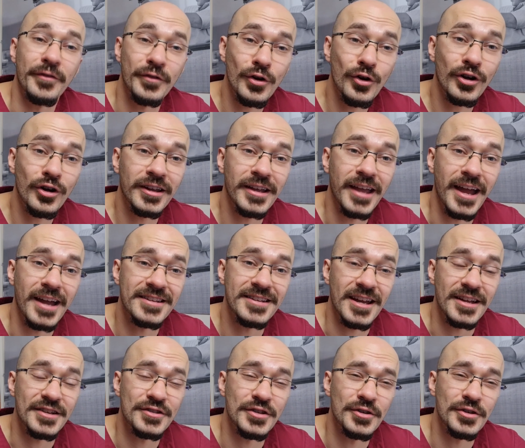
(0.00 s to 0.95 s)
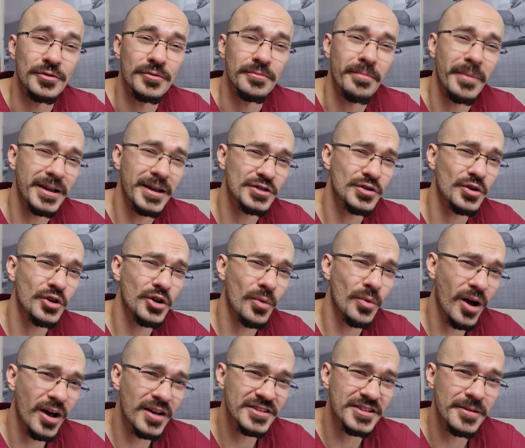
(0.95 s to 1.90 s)
If you're going to get a tattoo, make sure
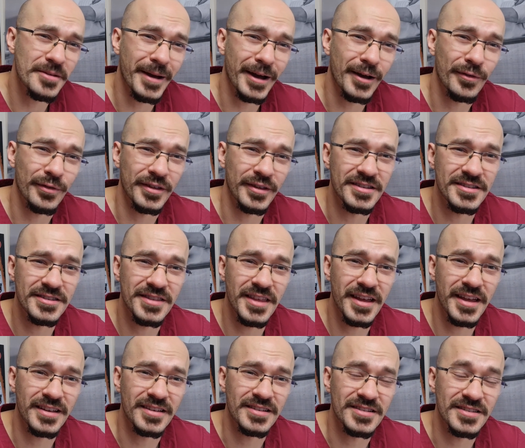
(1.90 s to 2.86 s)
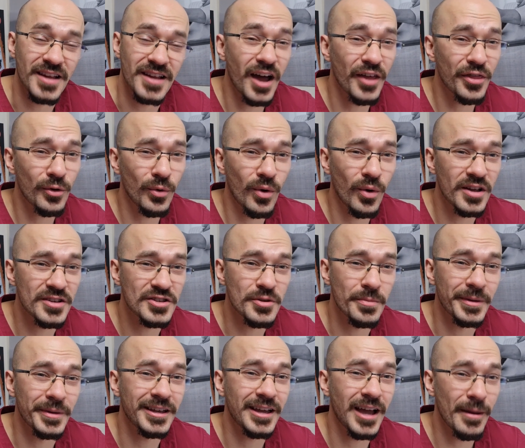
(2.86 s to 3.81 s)
you ask about these things, otherwise
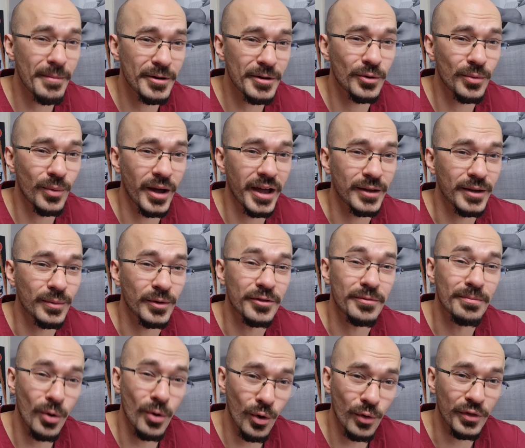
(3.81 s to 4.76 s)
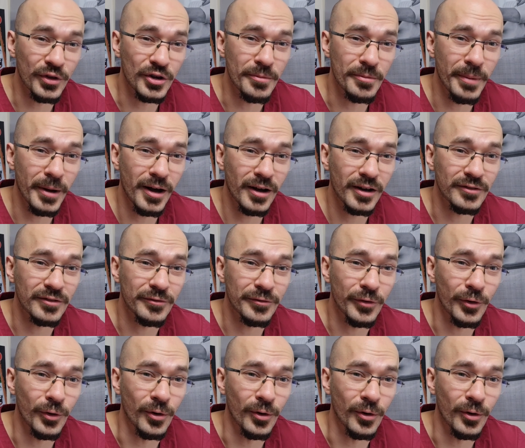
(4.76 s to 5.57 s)
you'll be coming away with more than you bargained